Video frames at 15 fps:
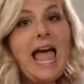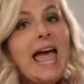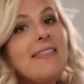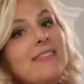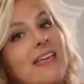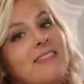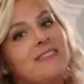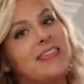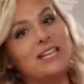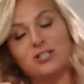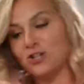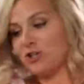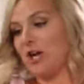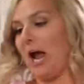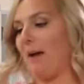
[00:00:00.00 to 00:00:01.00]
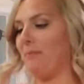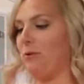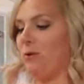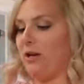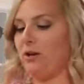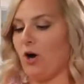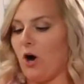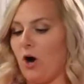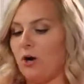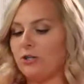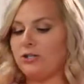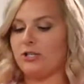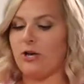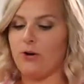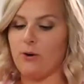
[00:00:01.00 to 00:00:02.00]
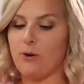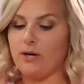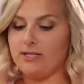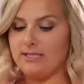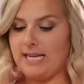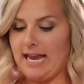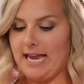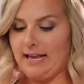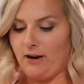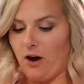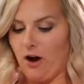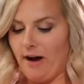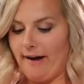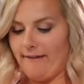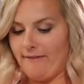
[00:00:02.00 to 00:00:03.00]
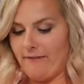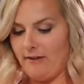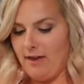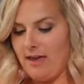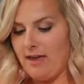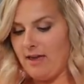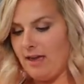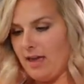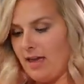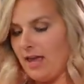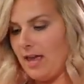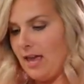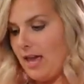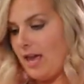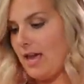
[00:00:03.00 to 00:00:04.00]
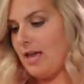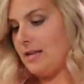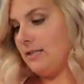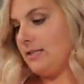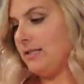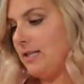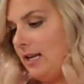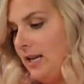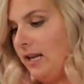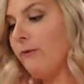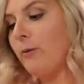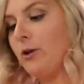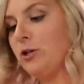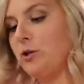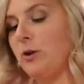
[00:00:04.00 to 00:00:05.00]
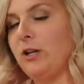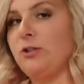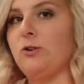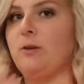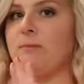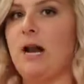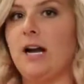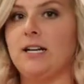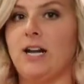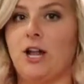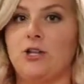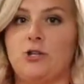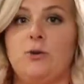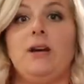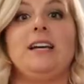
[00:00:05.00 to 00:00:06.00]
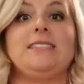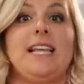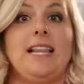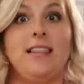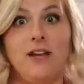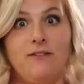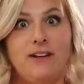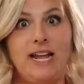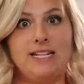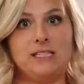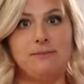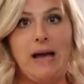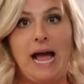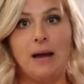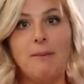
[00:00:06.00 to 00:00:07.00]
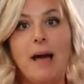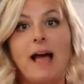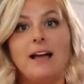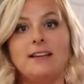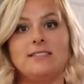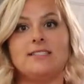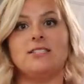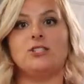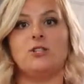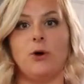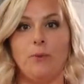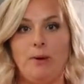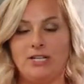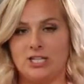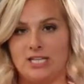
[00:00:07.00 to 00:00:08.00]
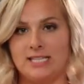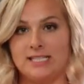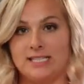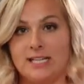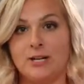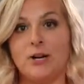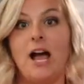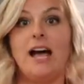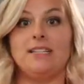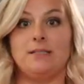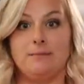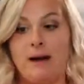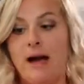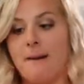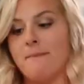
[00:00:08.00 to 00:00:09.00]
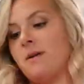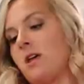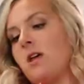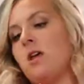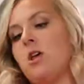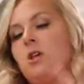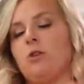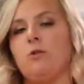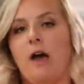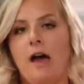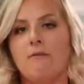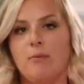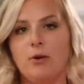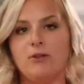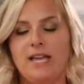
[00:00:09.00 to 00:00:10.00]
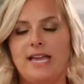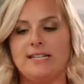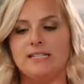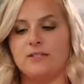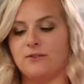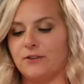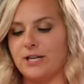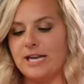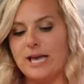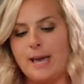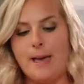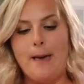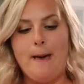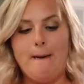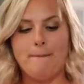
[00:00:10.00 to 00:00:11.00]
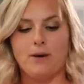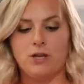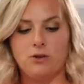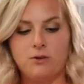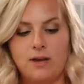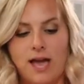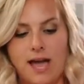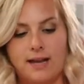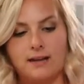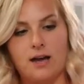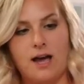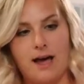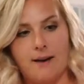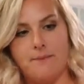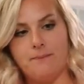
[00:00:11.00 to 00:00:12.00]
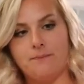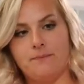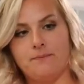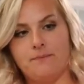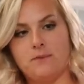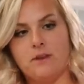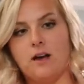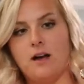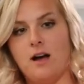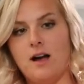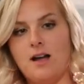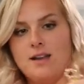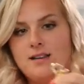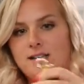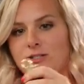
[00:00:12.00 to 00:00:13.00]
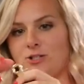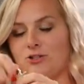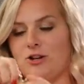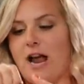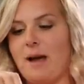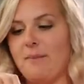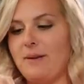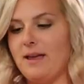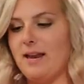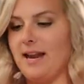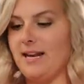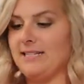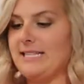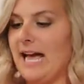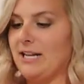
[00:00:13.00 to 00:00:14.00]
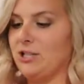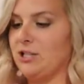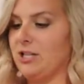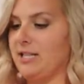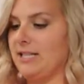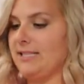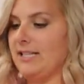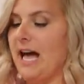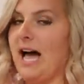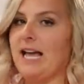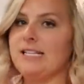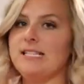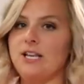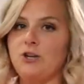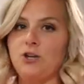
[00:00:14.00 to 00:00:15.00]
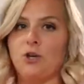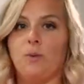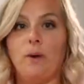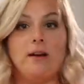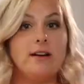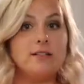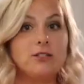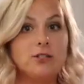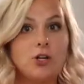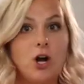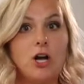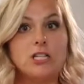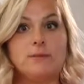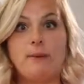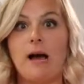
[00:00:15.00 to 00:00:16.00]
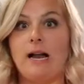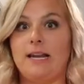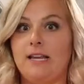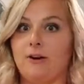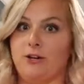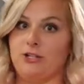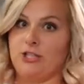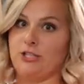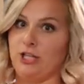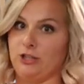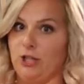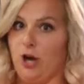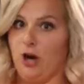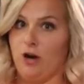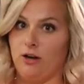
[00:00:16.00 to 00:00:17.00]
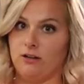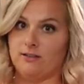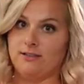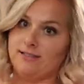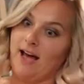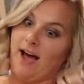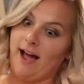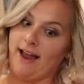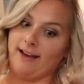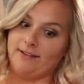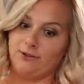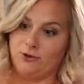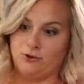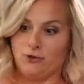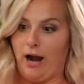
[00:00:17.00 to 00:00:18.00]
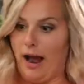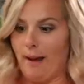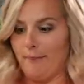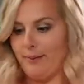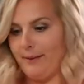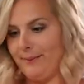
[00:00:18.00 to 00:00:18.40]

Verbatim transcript: And then this strap you can also take off and once you undo it, I'm not gonna undo it because I love it as a backpack because it's so much easier as a mom. You have both hands free, but you can um, unstrap it and attach it to the side and you can wear it as a crossbody or just a long side strap.